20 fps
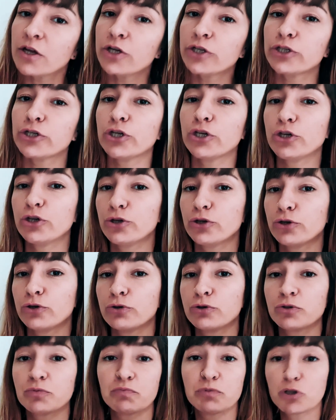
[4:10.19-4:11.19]
to
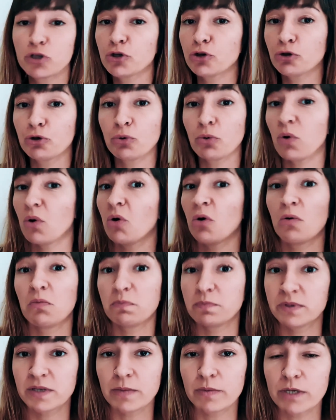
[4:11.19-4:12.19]
use two or
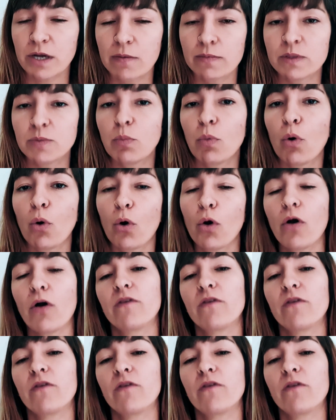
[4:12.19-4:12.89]
sometimes more